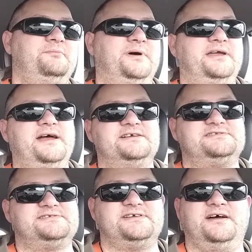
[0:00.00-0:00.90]
But
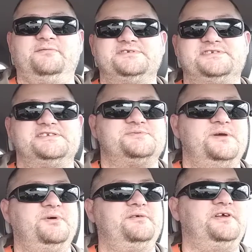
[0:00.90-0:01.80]
yes, ever since
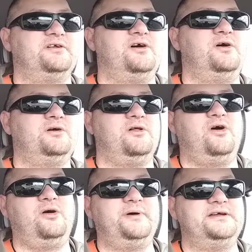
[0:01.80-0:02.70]
we moved here to
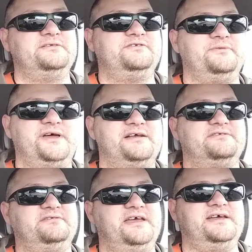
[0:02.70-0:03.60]
Oklahoma in
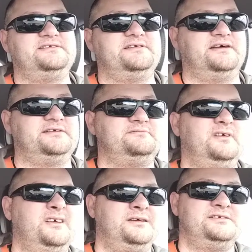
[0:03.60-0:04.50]

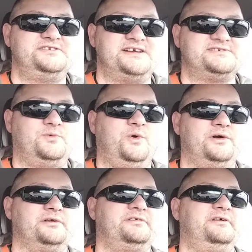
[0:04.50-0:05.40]
2010, she hasn't
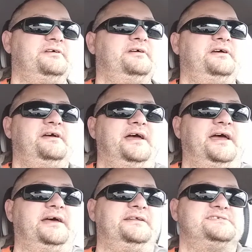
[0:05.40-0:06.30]
worked.
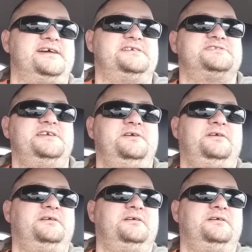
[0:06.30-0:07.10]
And it's actually,